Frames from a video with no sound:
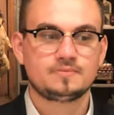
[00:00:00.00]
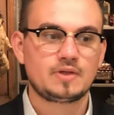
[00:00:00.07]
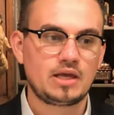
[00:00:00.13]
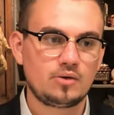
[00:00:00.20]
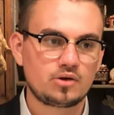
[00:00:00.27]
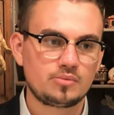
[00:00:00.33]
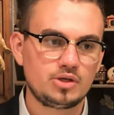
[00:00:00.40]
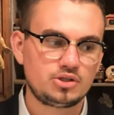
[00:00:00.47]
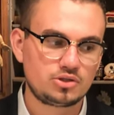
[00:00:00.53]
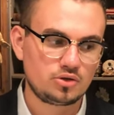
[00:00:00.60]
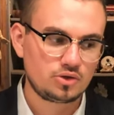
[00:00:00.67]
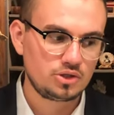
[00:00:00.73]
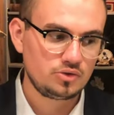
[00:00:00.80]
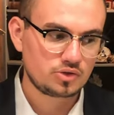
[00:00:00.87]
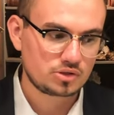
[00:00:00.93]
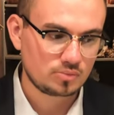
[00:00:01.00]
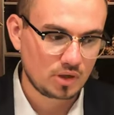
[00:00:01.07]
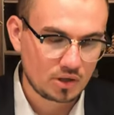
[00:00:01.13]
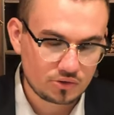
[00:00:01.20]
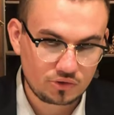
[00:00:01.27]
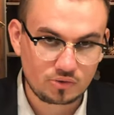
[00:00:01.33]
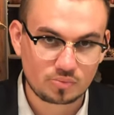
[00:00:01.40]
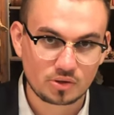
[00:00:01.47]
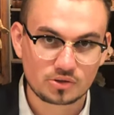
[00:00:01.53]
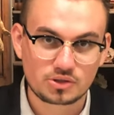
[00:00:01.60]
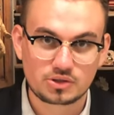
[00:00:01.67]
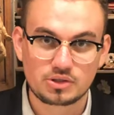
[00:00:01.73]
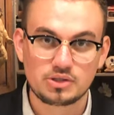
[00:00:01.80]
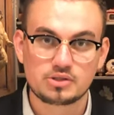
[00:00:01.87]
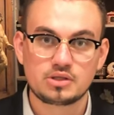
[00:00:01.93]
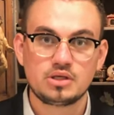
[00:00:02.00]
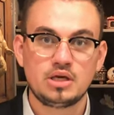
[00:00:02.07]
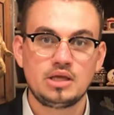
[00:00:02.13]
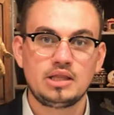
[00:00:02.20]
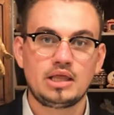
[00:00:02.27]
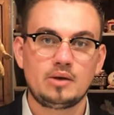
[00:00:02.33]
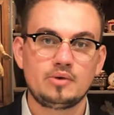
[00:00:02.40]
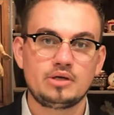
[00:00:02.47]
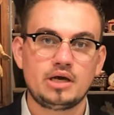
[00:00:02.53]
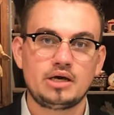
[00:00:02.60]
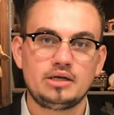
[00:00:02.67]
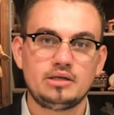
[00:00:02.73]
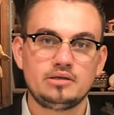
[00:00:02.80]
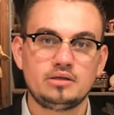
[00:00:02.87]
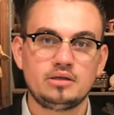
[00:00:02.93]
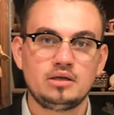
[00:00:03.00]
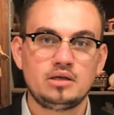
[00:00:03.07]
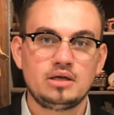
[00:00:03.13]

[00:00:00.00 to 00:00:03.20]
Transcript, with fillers: and we're going to be showing you some other new purchases that we got in.